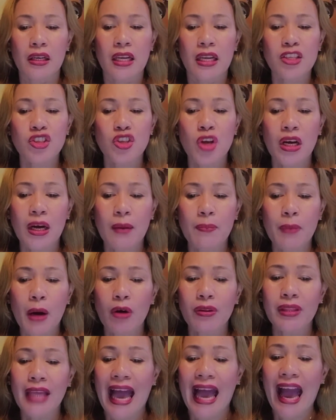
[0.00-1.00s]
let's talk
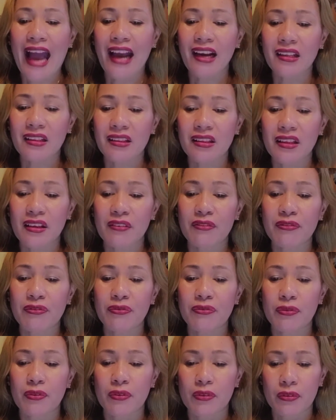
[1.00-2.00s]
about active
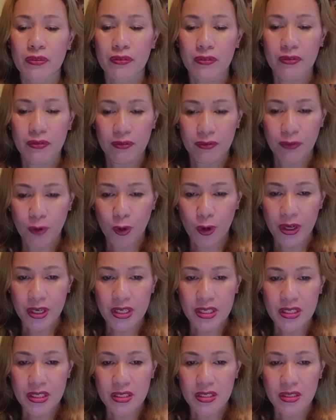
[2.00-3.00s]

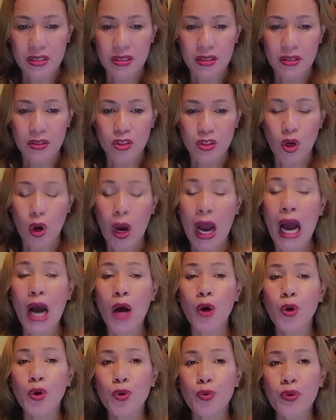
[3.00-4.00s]
voice. So,
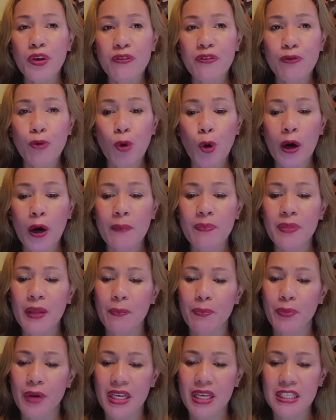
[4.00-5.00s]
how do we form
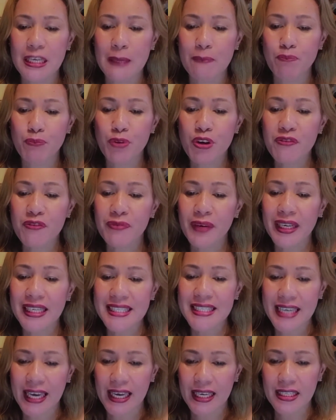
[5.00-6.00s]
the present
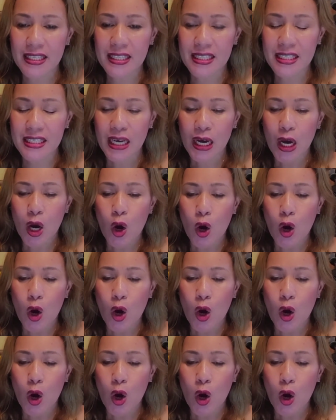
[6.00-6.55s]
perfect tense